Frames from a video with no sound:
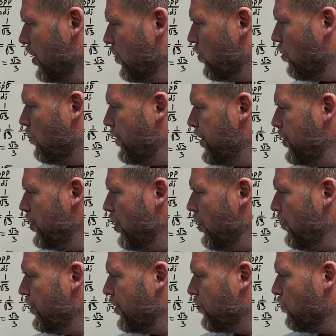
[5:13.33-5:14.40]
Well, we
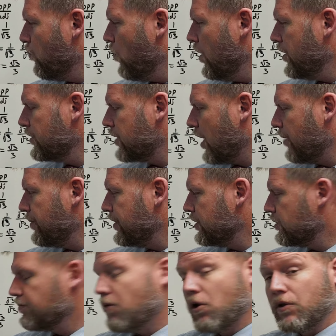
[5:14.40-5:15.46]
know that 1 has got to be the
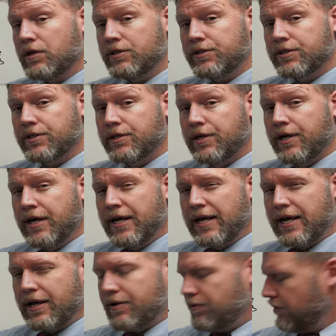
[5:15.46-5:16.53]
smallest.
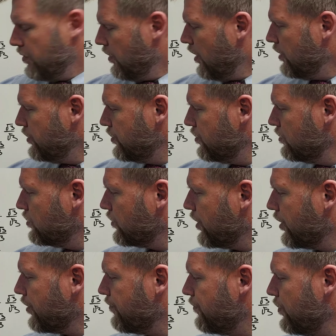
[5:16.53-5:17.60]
And a lot of students will
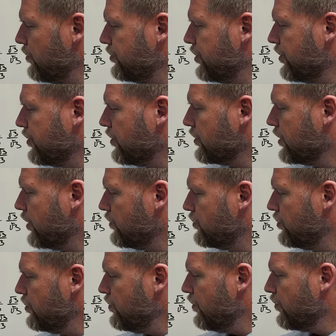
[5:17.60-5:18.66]
get confused here and they'll say
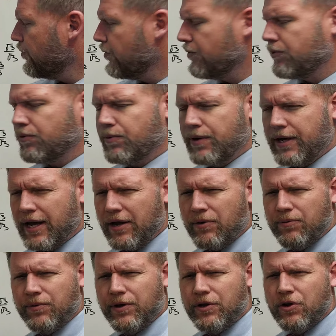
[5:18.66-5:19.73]
2 and root 3. I
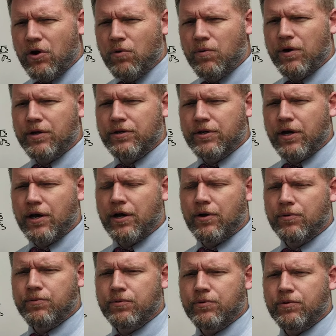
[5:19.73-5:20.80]
don't really know what
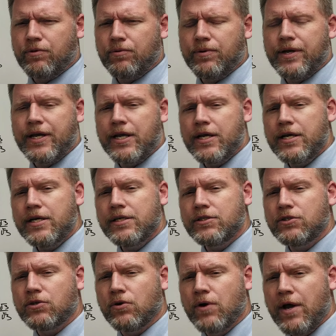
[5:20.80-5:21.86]
root 3
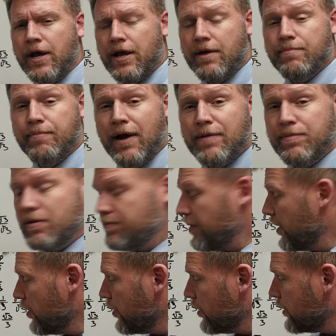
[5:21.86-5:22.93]
is, so it might be
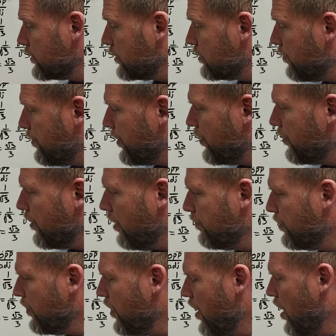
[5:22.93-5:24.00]
bigger because it's a bigger
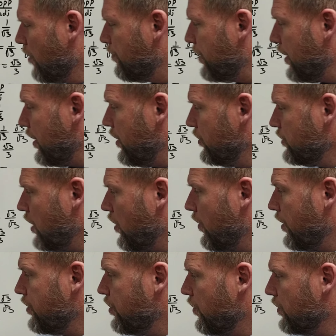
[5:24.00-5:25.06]
number. But here's how
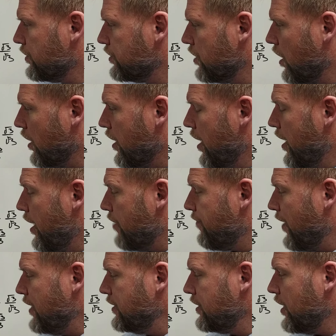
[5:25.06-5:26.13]
I know it's not. If
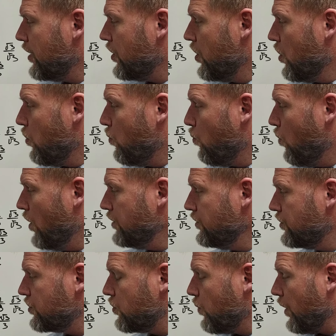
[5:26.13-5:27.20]
I said
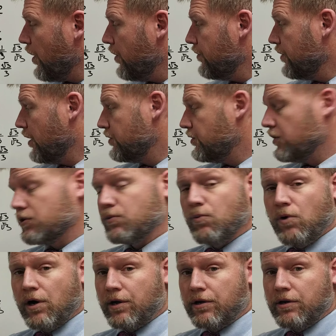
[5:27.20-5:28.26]
1 squared, that's just
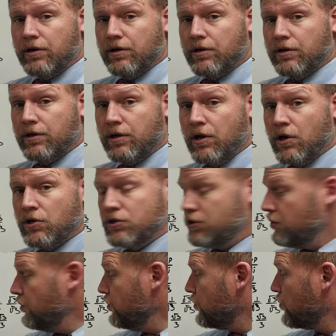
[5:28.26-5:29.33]
1.
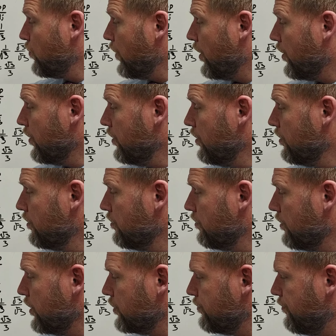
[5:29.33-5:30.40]
2 squared
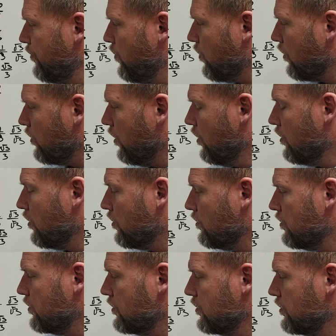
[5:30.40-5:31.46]
is 4. Uh-oh.